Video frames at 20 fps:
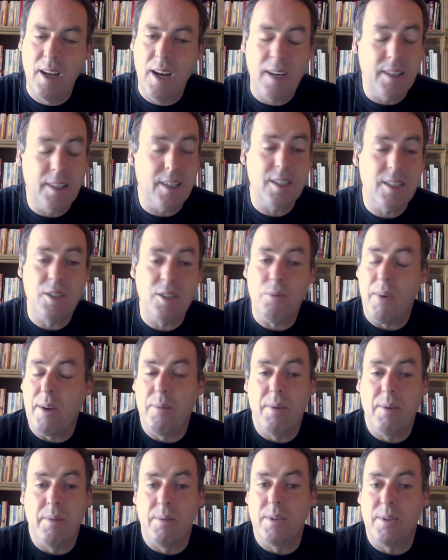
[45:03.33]
And that's the way
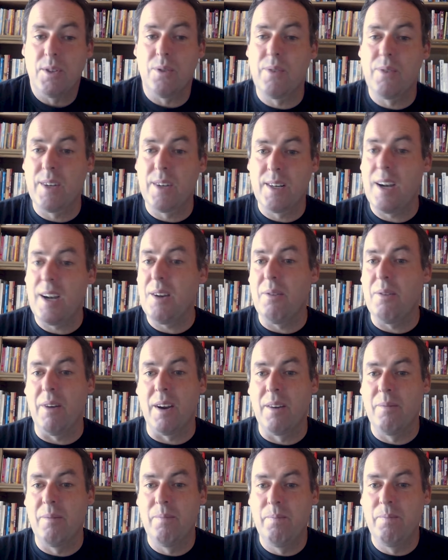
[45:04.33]
we were doing it anyway,
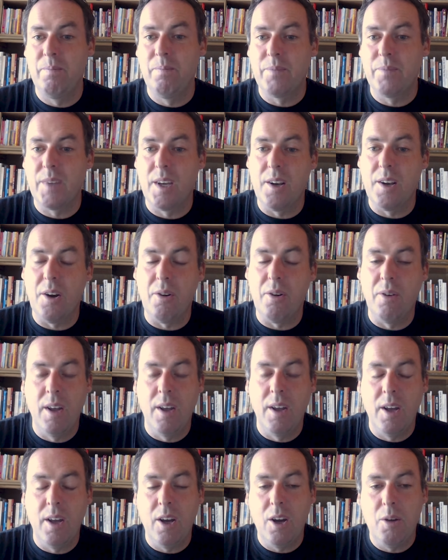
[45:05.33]
you know.
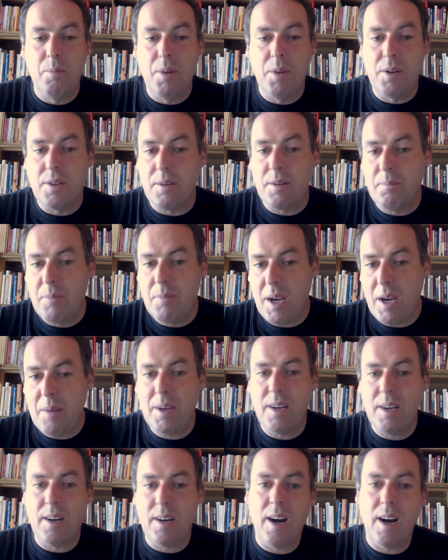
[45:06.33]
But
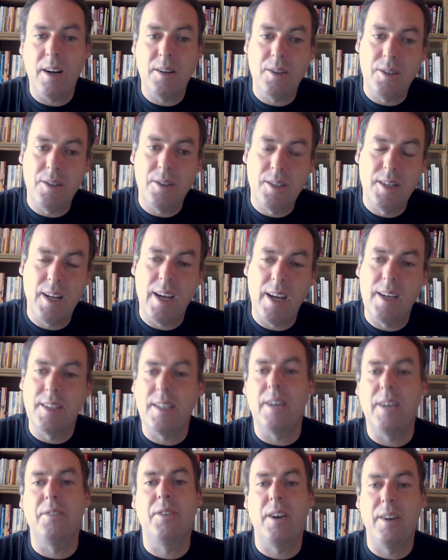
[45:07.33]
maybe a gardener today is
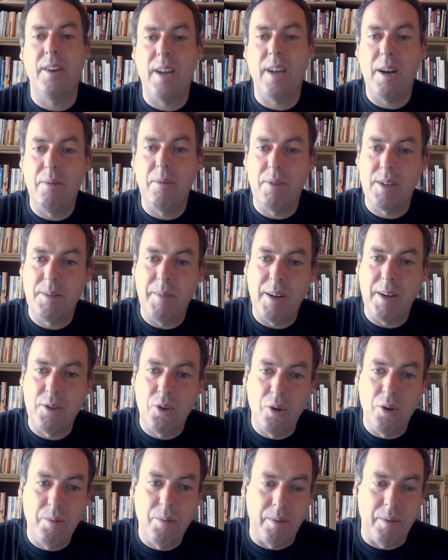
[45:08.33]
out there now with his mouth
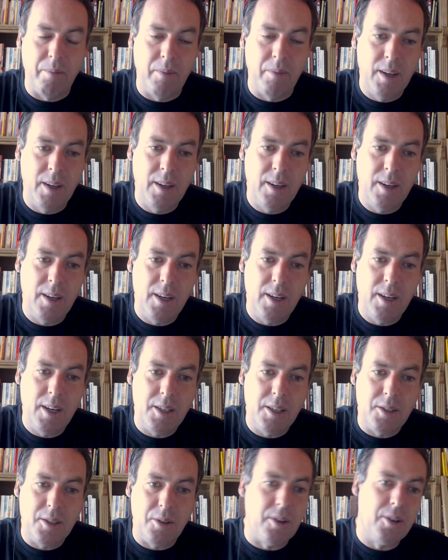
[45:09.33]
open.
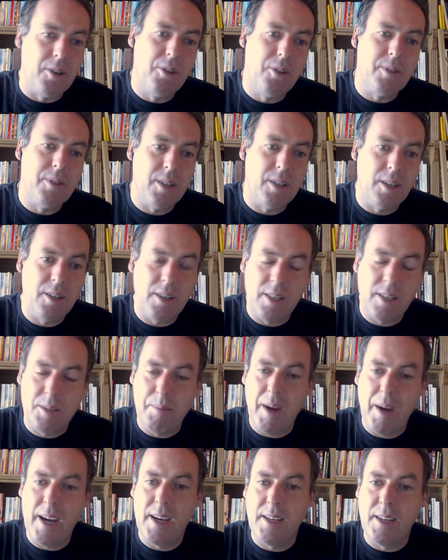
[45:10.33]
So they're using a
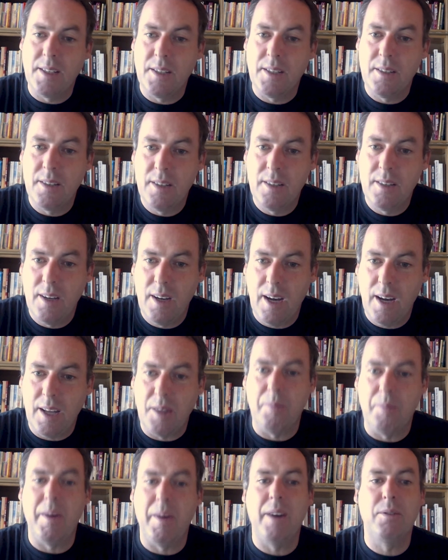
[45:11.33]
spade and
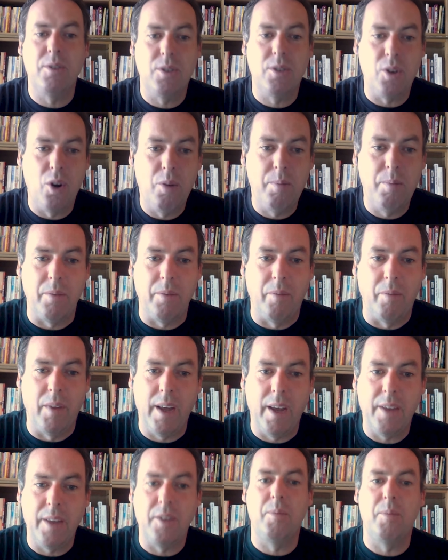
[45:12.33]
the mouth is open
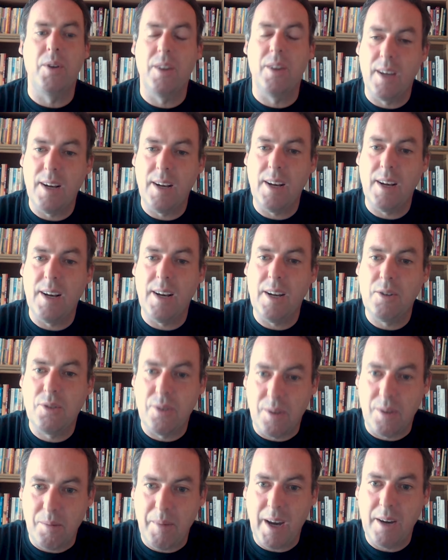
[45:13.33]
and they're breathing in and out
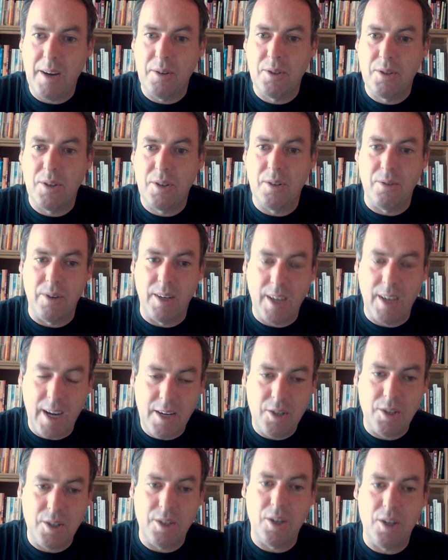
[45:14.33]
through the mouth and they're
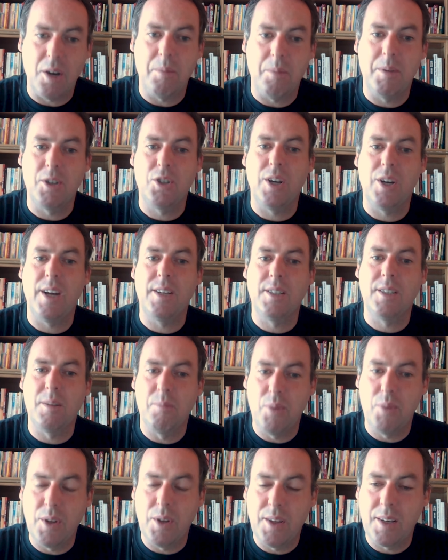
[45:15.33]
engaging the upper chest and
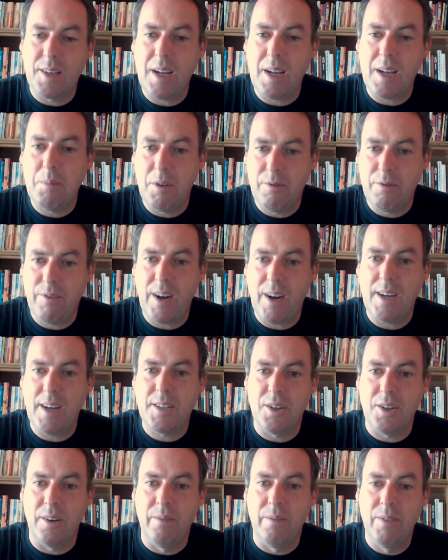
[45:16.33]
breathing that bit
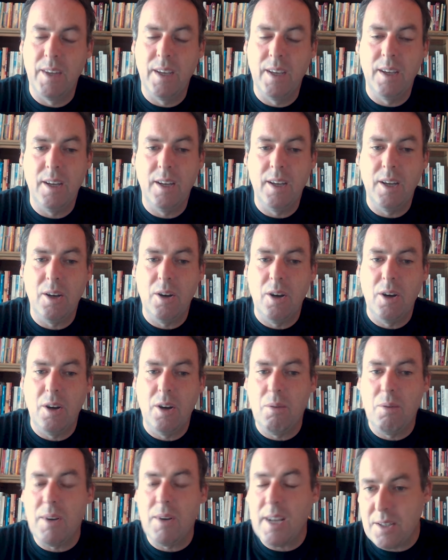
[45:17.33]
faster.
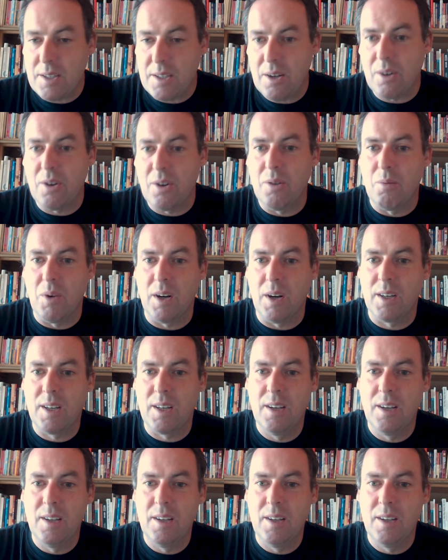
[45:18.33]
Well, that's not going to work.